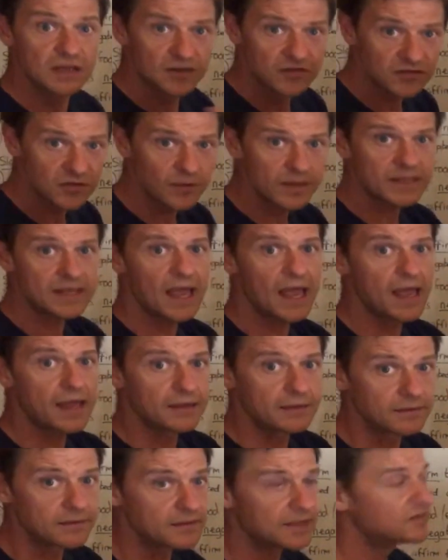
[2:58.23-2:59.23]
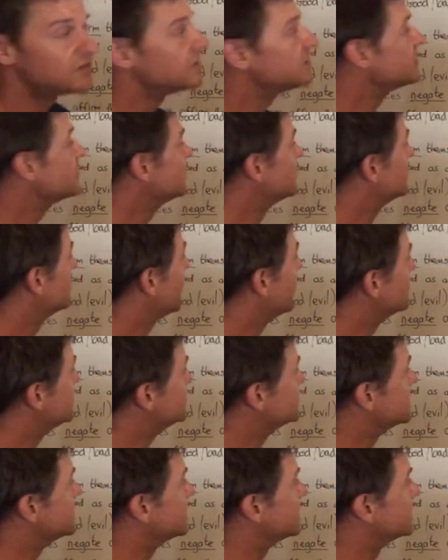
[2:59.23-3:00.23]
So again, this is this
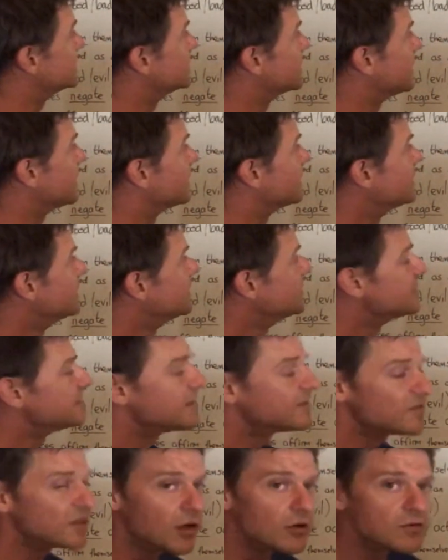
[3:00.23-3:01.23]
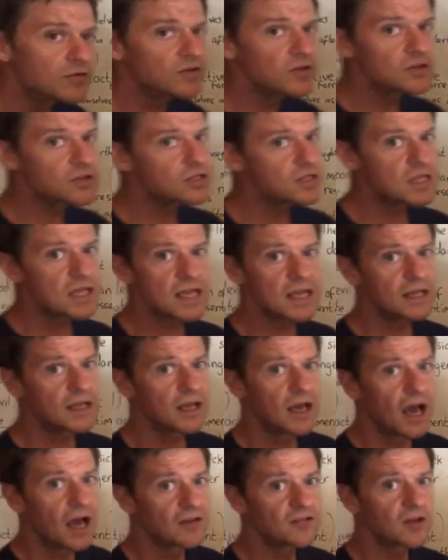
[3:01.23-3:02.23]
idea that there's no such
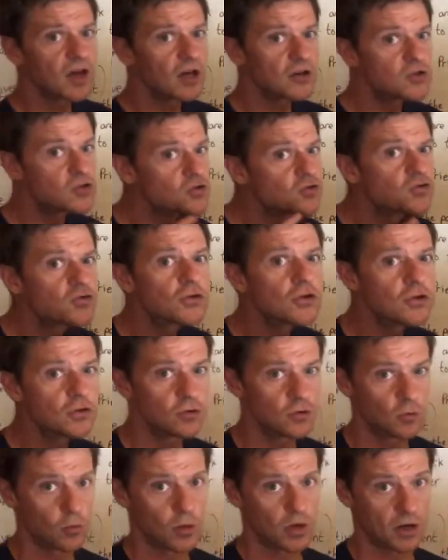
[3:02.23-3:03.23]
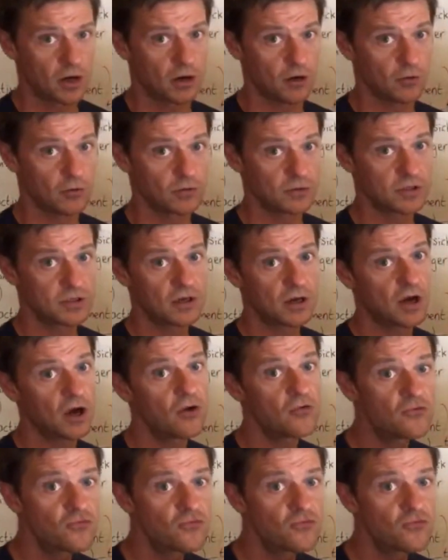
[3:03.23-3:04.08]
thing as a true world, a